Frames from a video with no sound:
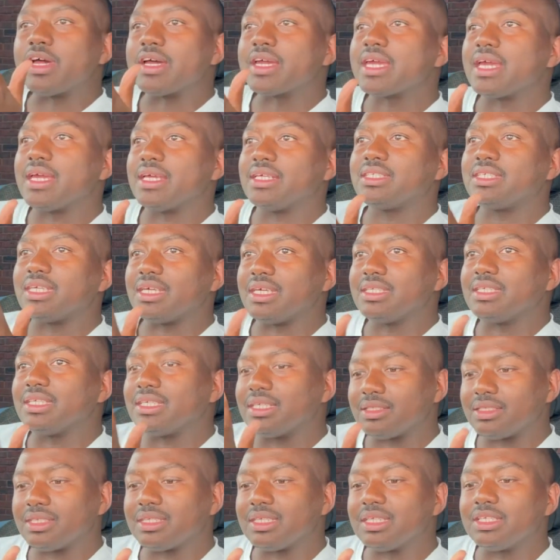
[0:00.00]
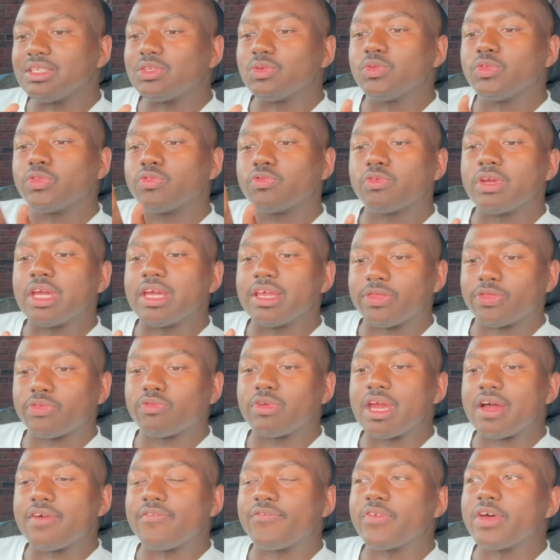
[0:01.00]
okay, so did he do
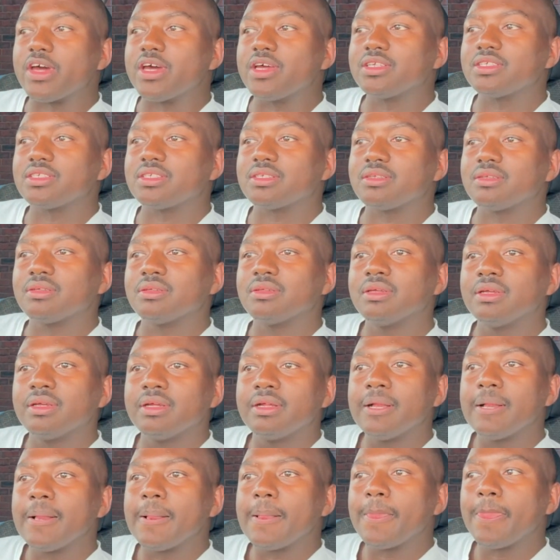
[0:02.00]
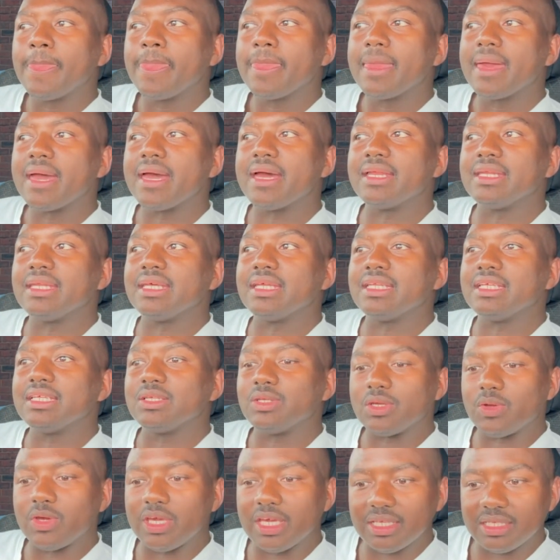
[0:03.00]
three at first? And then he
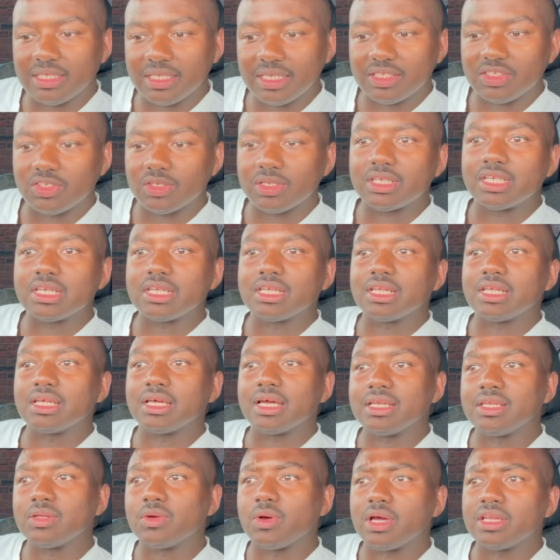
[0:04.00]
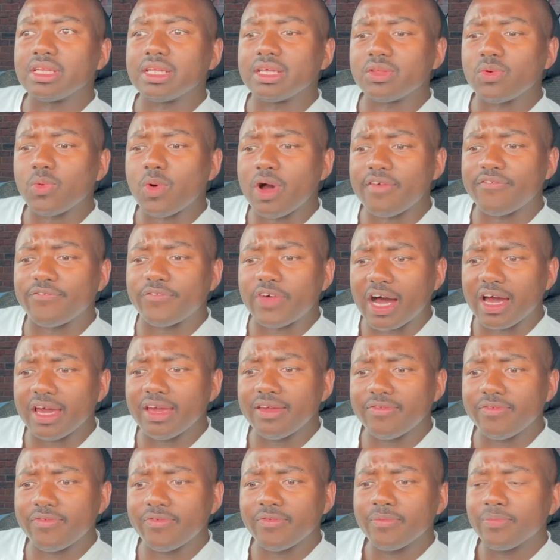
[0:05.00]
done another what,
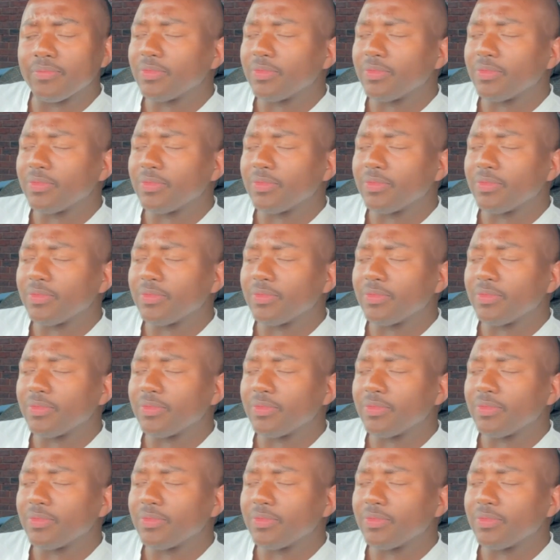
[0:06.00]
5?